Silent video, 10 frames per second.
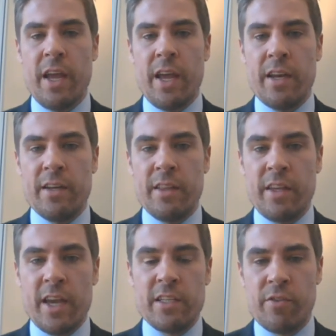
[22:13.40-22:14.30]
And
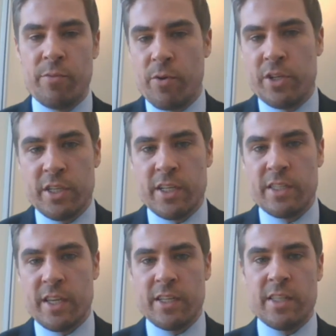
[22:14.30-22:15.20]
in the case of emerging,
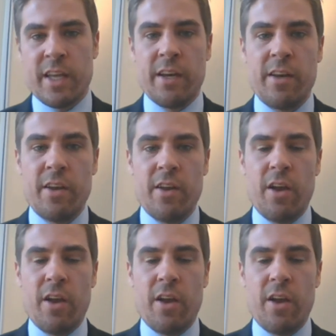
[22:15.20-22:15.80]
it's things that